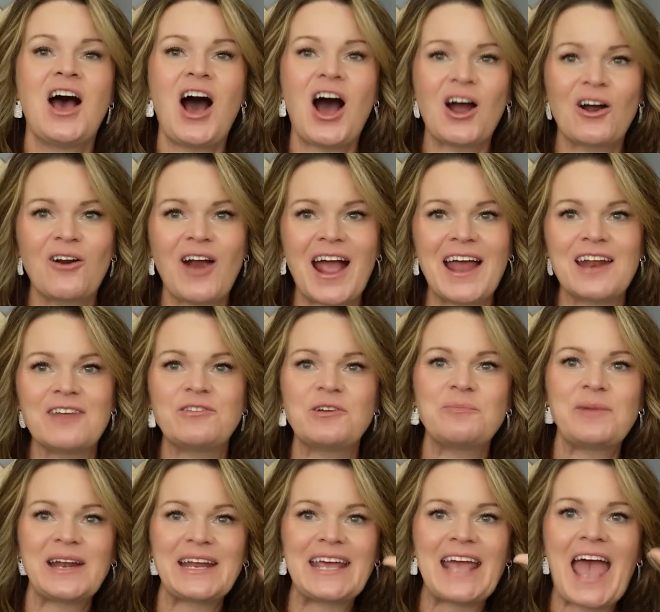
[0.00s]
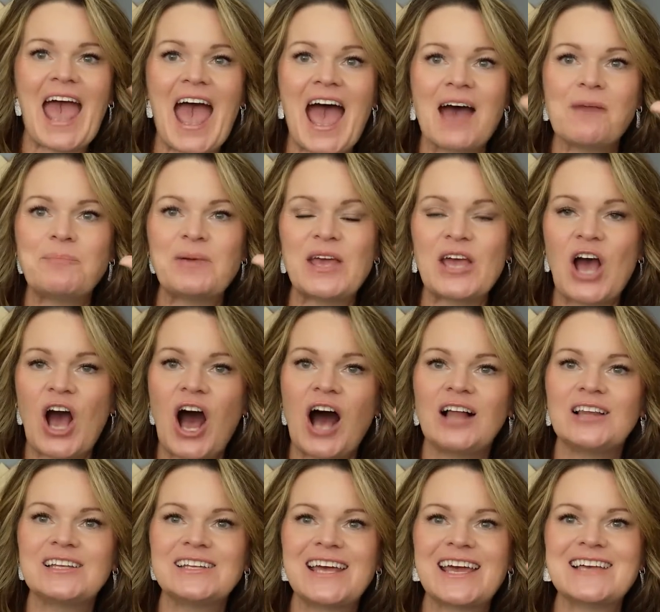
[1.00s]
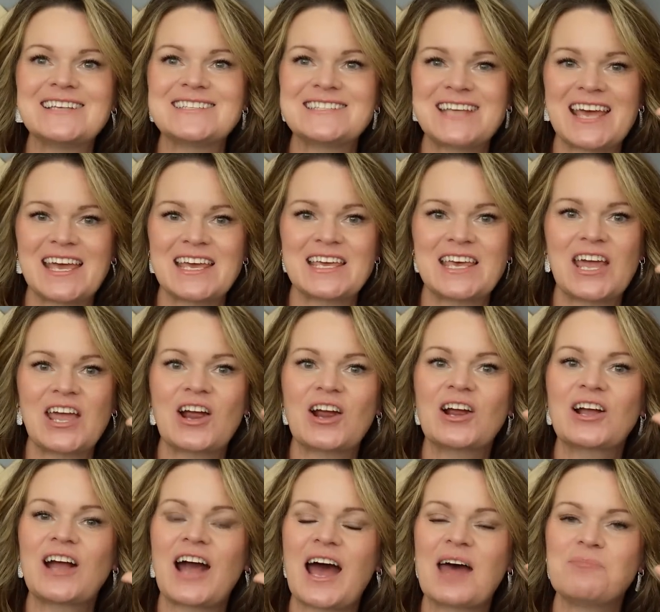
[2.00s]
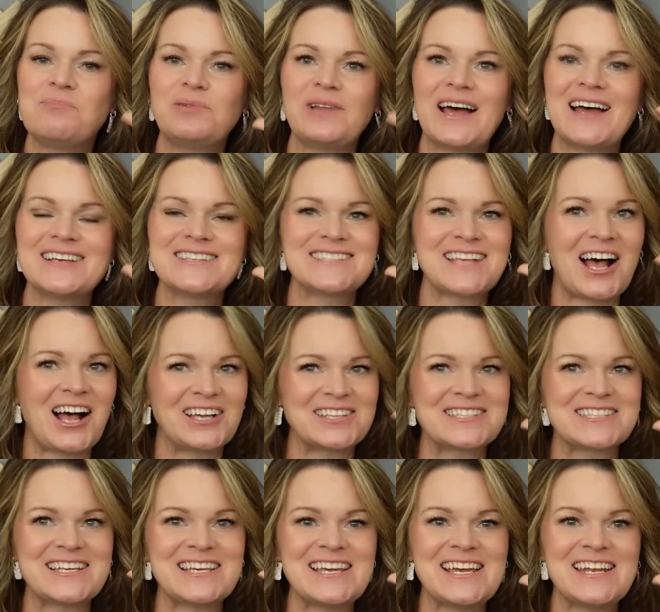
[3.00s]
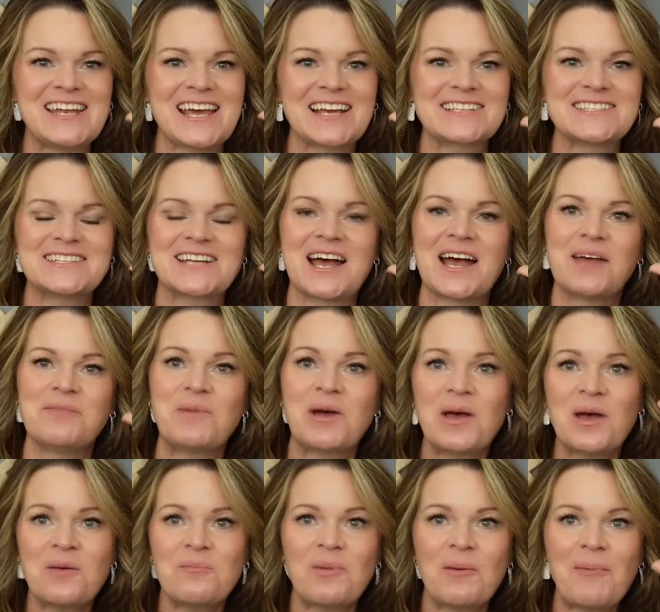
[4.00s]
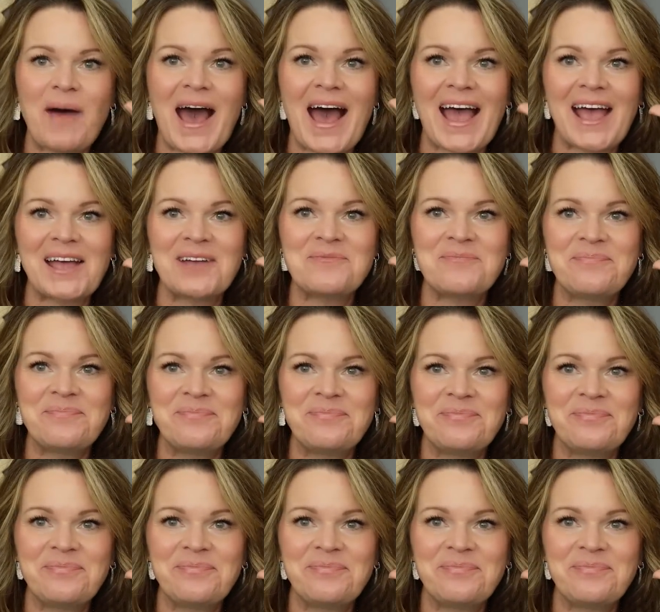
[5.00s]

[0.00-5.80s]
All right, everybody, happy holidays. Take care. God bless. I'll see you next time. Bye-bye.